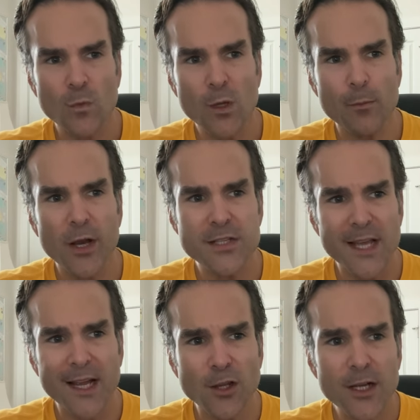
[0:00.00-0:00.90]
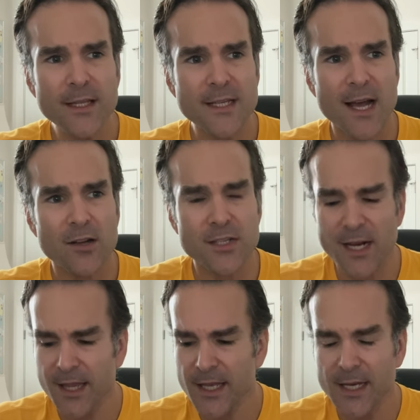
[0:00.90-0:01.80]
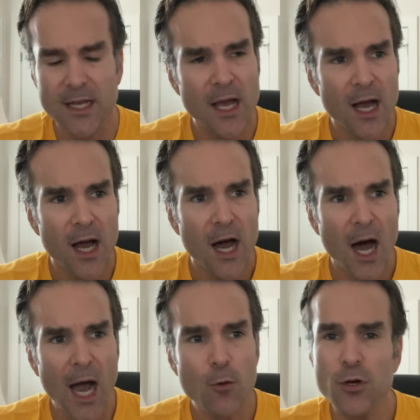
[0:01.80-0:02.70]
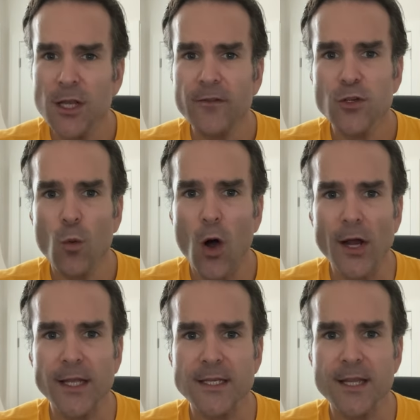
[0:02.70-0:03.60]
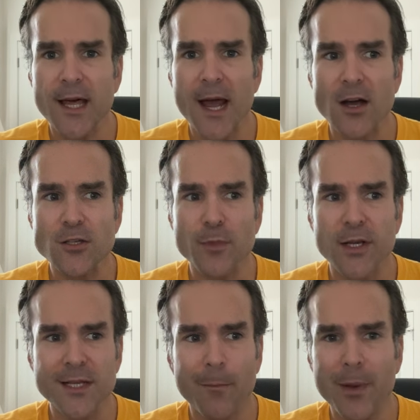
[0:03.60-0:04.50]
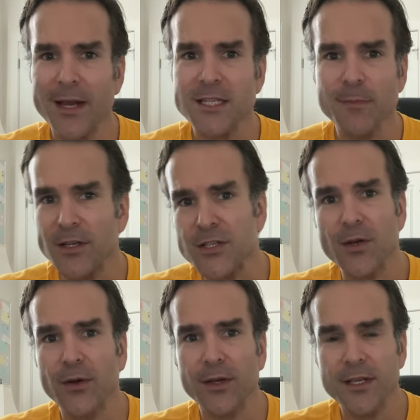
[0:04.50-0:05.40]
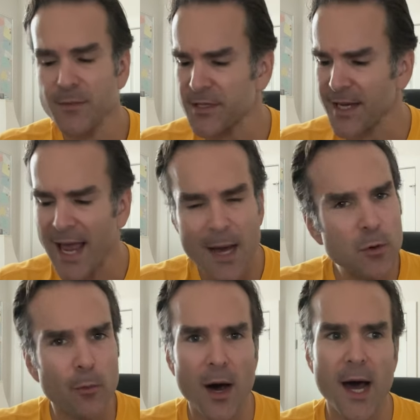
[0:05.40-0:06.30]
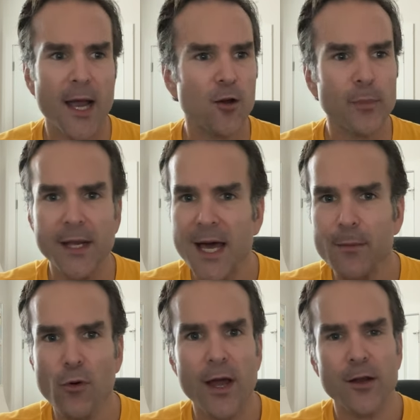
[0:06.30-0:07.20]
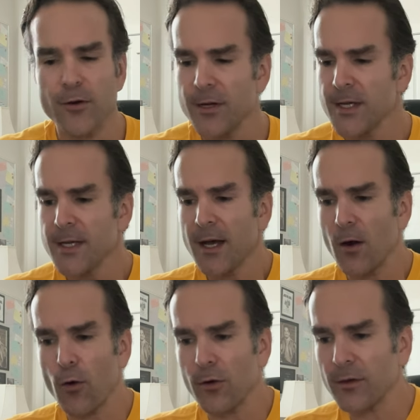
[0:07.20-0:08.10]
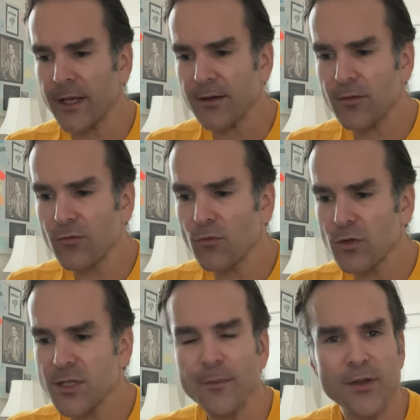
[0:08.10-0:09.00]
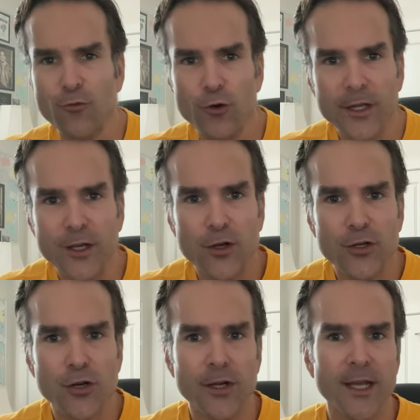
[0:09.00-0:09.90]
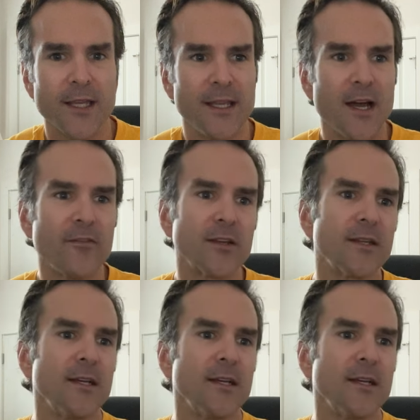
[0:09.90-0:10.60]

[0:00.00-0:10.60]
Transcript: because like I look at this house and I think, I would love to walk into that house because I'll bet it smells so good. It smells like apple pie or banana bread or like something really good cooking in the oven.